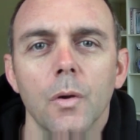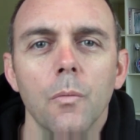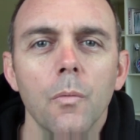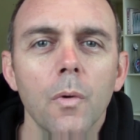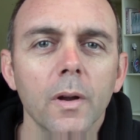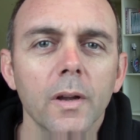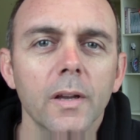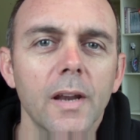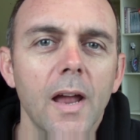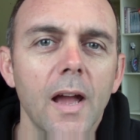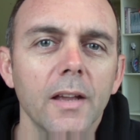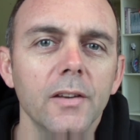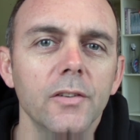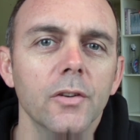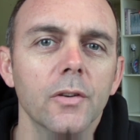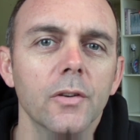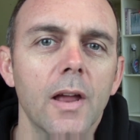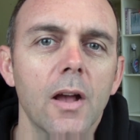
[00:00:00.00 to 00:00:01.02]
What could I
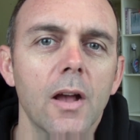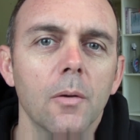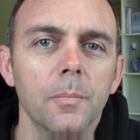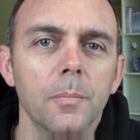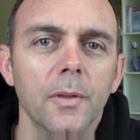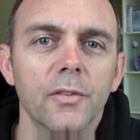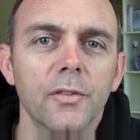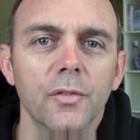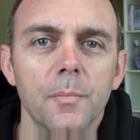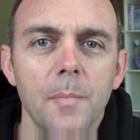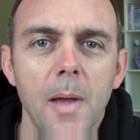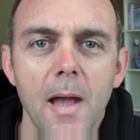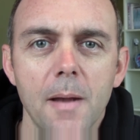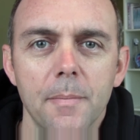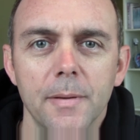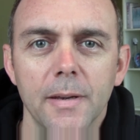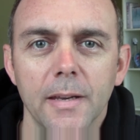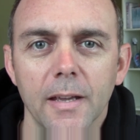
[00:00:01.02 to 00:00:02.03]
do to help this from
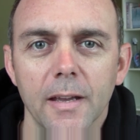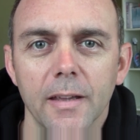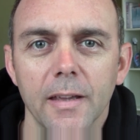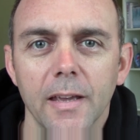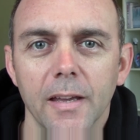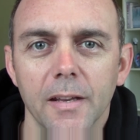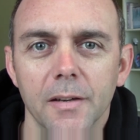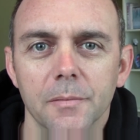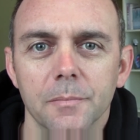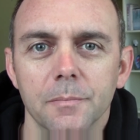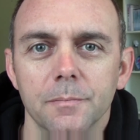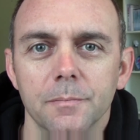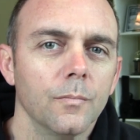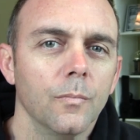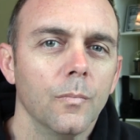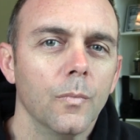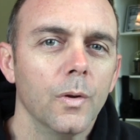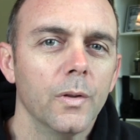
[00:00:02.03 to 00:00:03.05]
happening again?
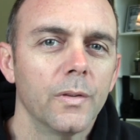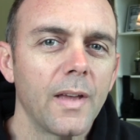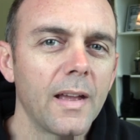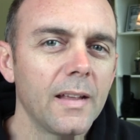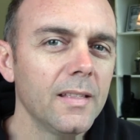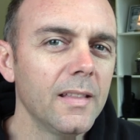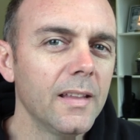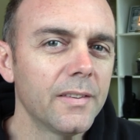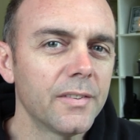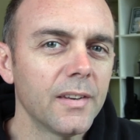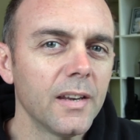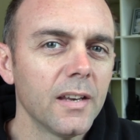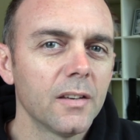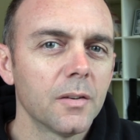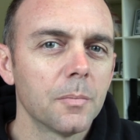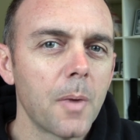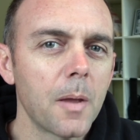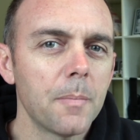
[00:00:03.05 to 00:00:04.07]
Was I
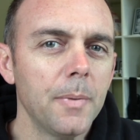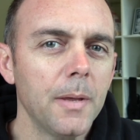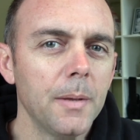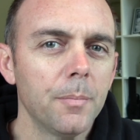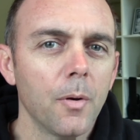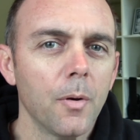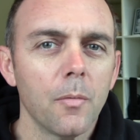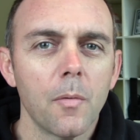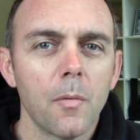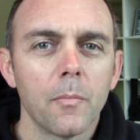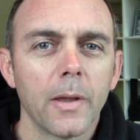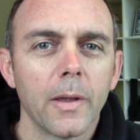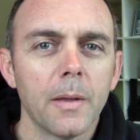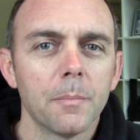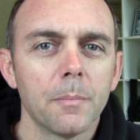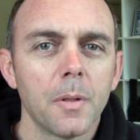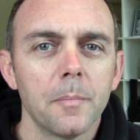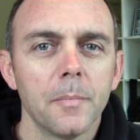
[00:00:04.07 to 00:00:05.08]
listening to my people when we
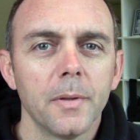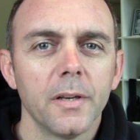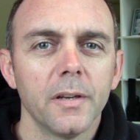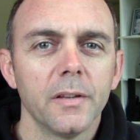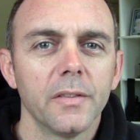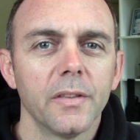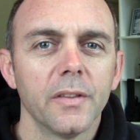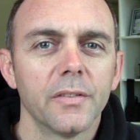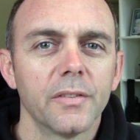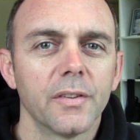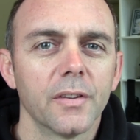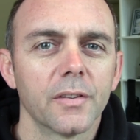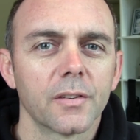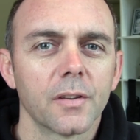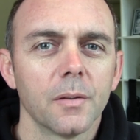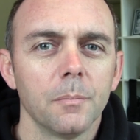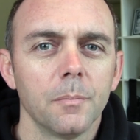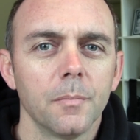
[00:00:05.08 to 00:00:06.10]
implemented the
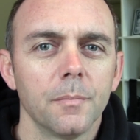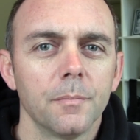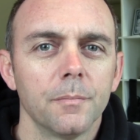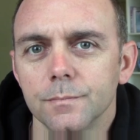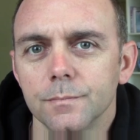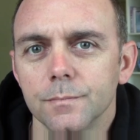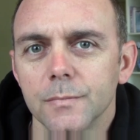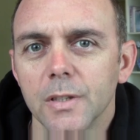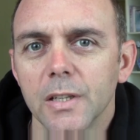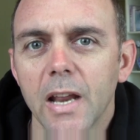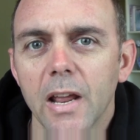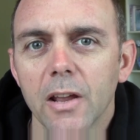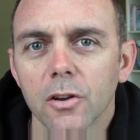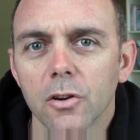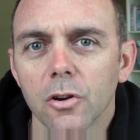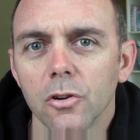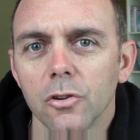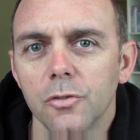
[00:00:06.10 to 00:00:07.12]
system? Did I
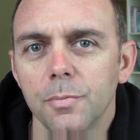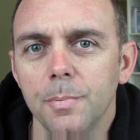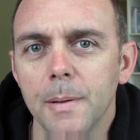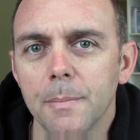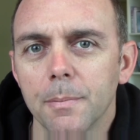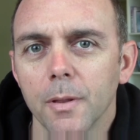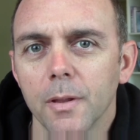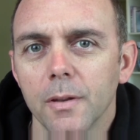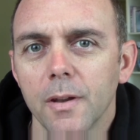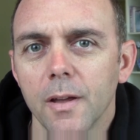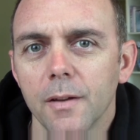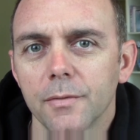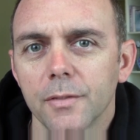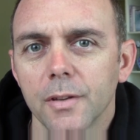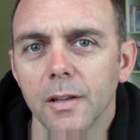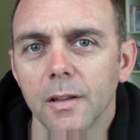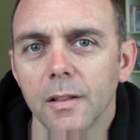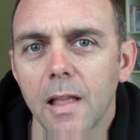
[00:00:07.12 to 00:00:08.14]
encourage people
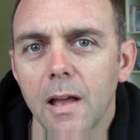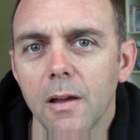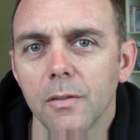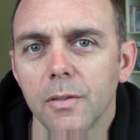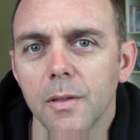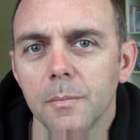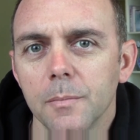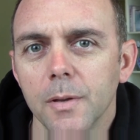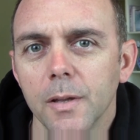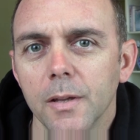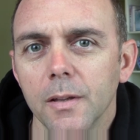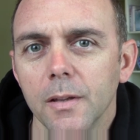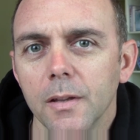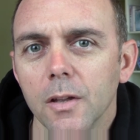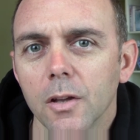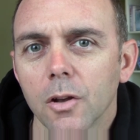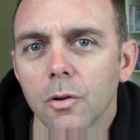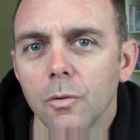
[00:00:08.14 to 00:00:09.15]
enough to allow them to
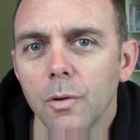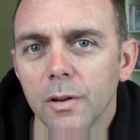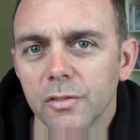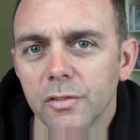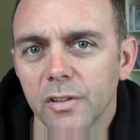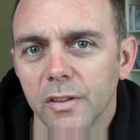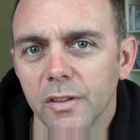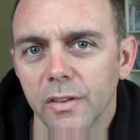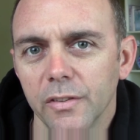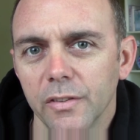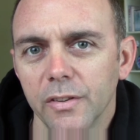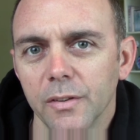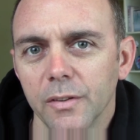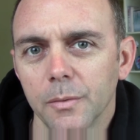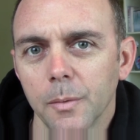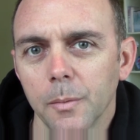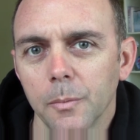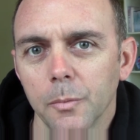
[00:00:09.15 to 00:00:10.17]
question the
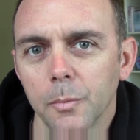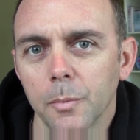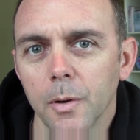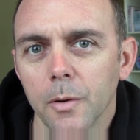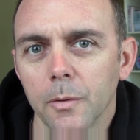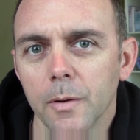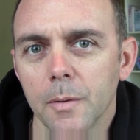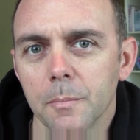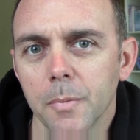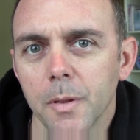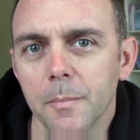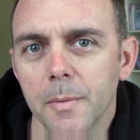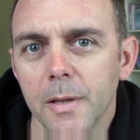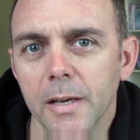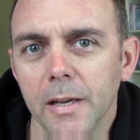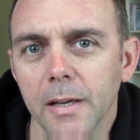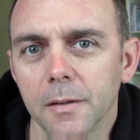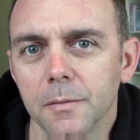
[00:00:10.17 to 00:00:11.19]
systems we were
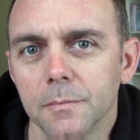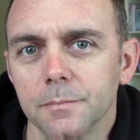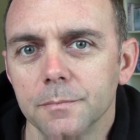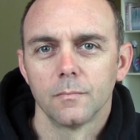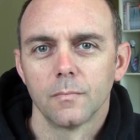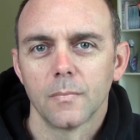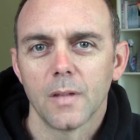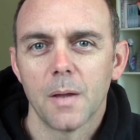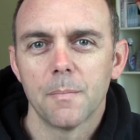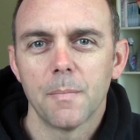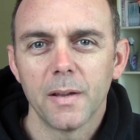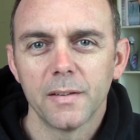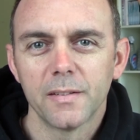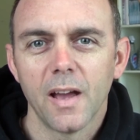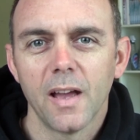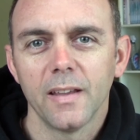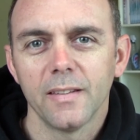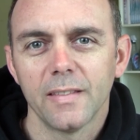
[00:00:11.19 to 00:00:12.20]
implementing? Am I
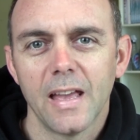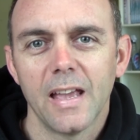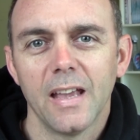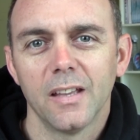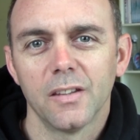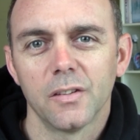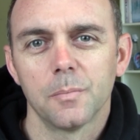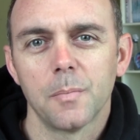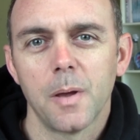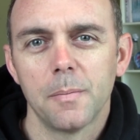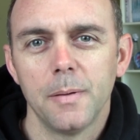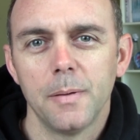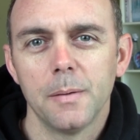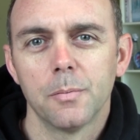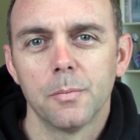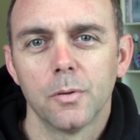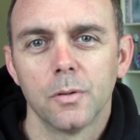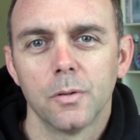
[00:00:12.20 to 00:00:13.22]
tying the hands of my
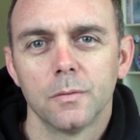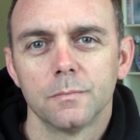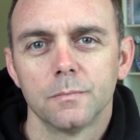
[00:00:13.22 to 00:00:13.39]
people?